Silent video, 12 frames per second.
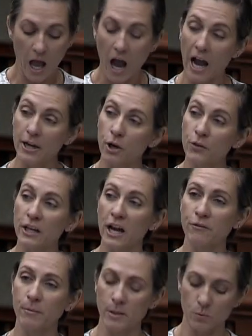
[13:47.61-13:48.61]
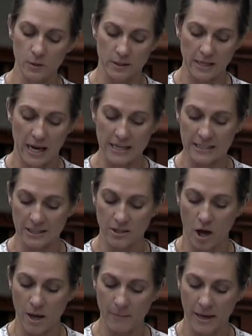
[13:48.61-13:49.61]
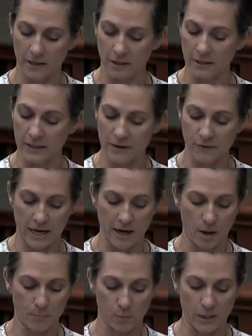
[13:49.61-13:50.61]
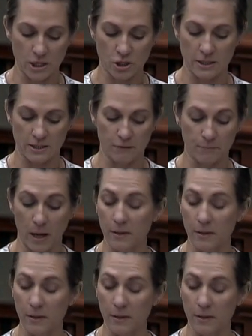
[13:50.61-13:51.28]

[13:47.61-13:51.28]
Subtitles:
I know the government will say it does not meddle in the everyday operations of